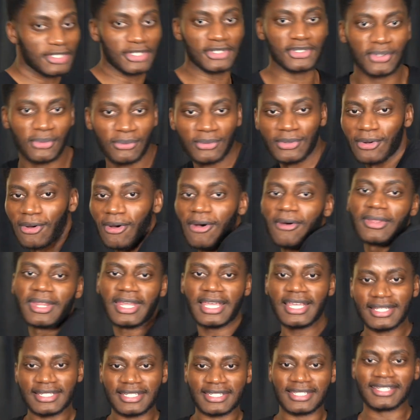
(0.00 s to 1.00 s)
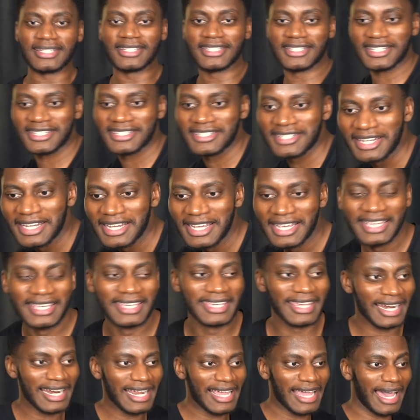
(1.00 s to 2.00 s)
just doing all this and just
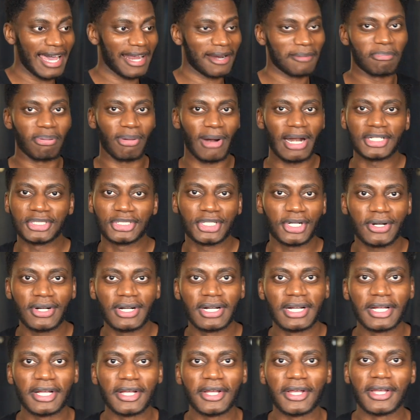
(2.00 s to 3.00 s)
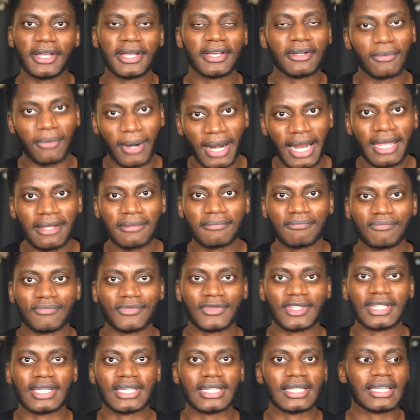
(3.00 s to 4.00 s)
getting out of pressure, right?
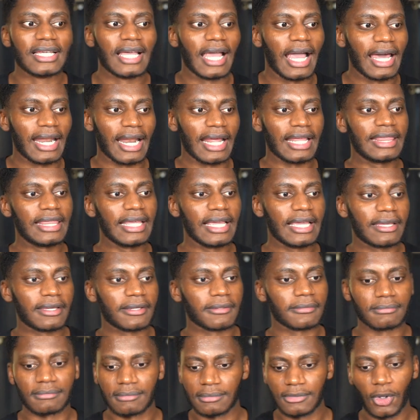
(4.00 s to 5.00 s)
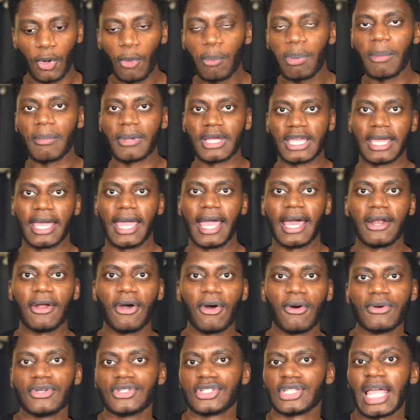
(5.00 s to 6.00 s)
And I think
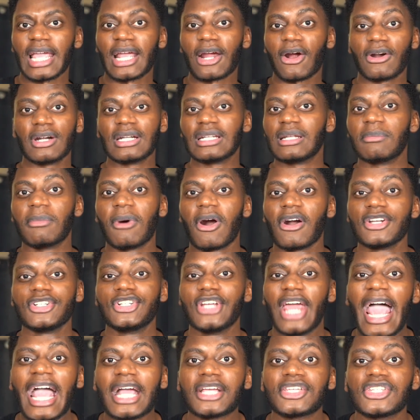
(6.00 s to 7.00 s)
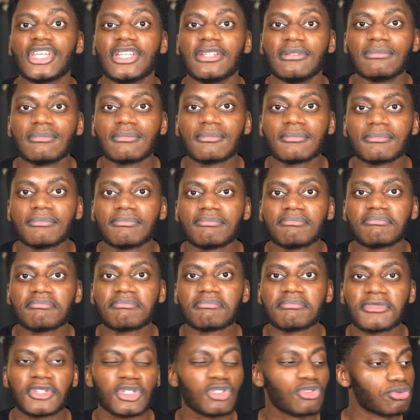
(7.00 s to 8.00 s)
Upamecano is like our Lamar Jackson.
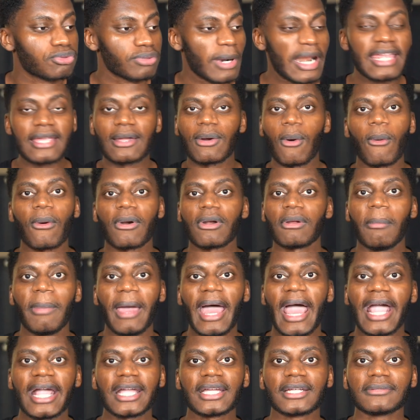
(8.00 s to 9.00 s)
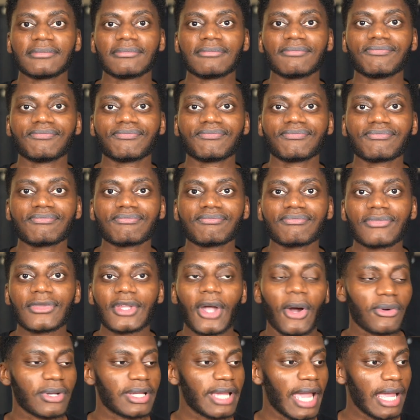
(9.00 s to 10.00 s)
Great quarterback,
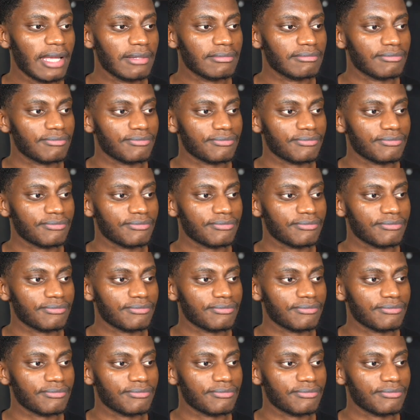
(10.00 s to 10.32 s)
okay?